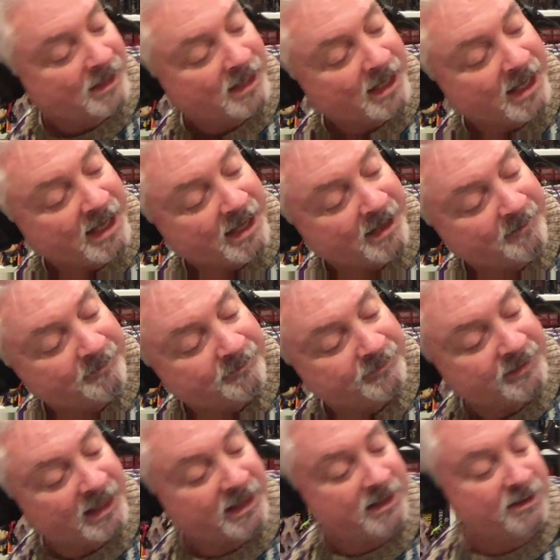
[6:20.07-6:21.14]
Now
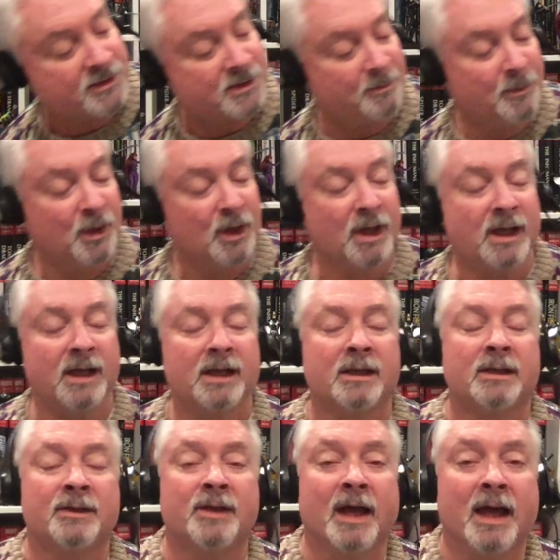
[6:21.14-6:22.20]
here's a book
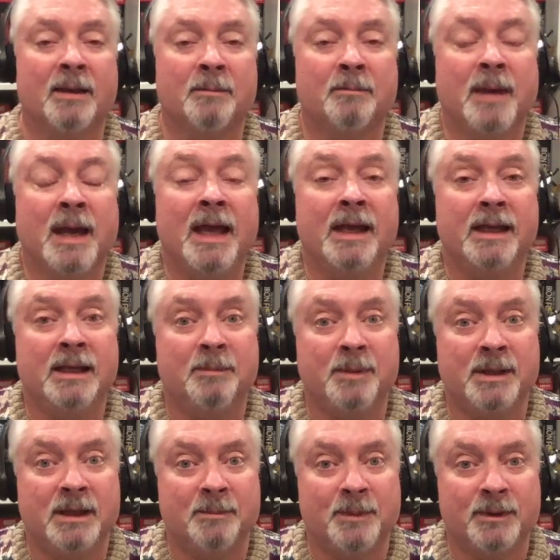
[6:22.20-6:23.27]
that many
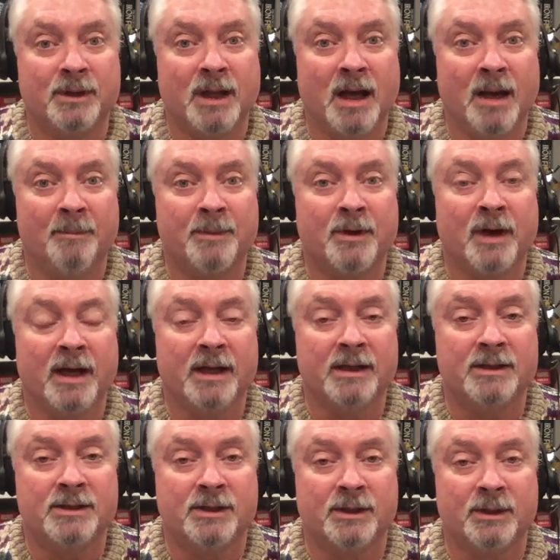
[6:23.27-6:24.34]
people
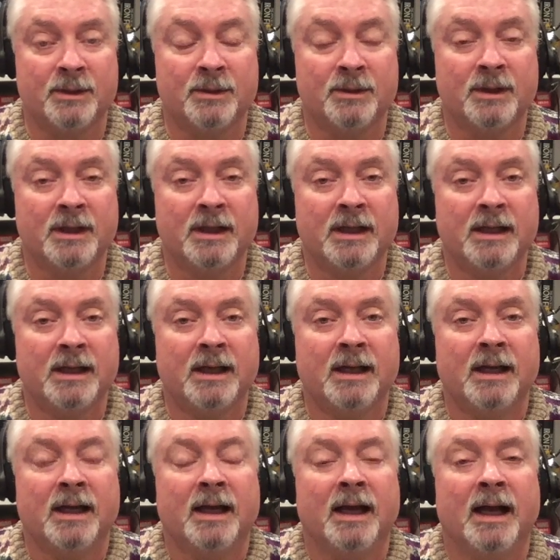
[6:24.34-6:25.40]
upgraded to.
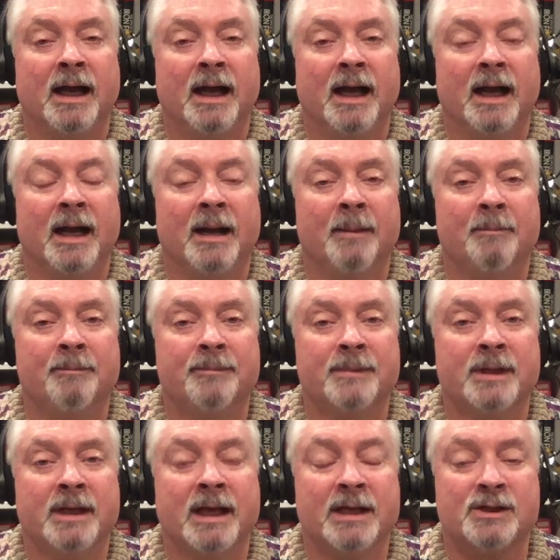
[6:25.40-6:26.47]

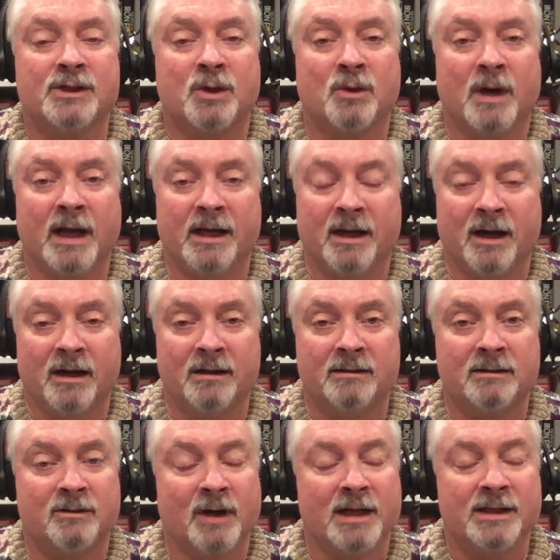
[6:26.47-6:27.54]
It has great
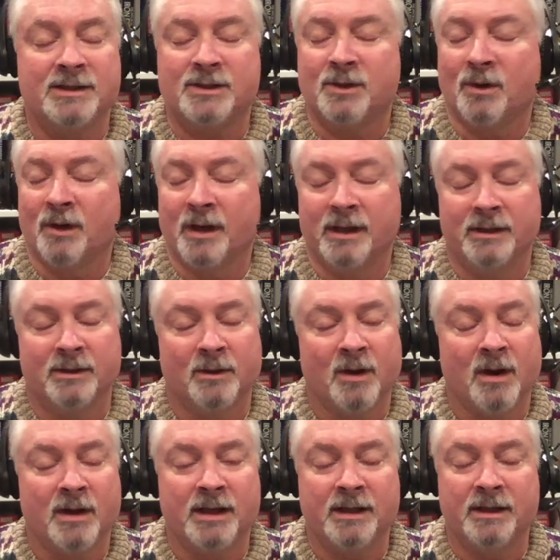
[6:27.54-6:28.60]
art, great story. You
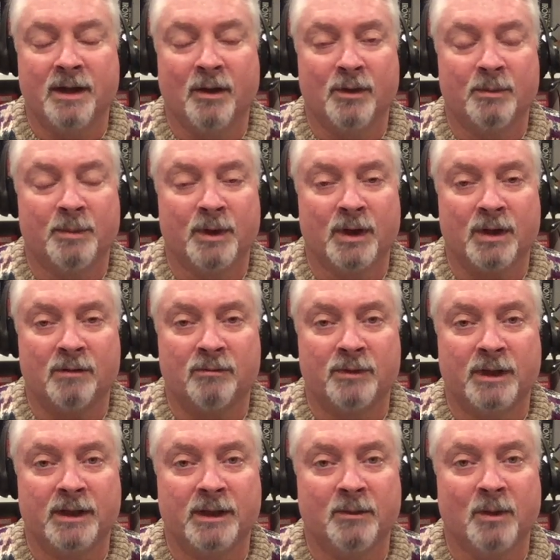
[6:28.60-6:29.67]
already know the book
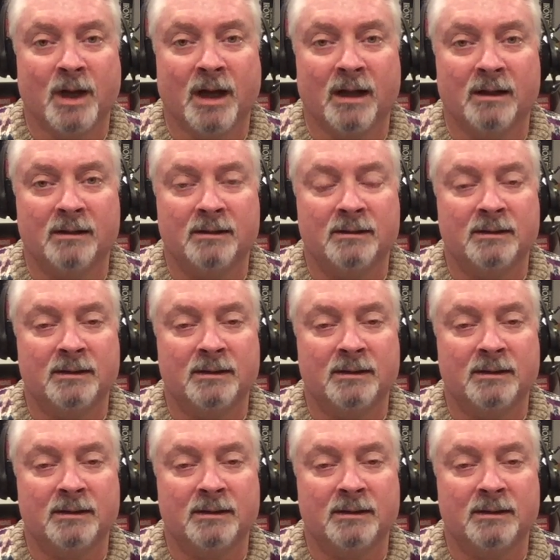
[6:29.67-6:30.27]
really well.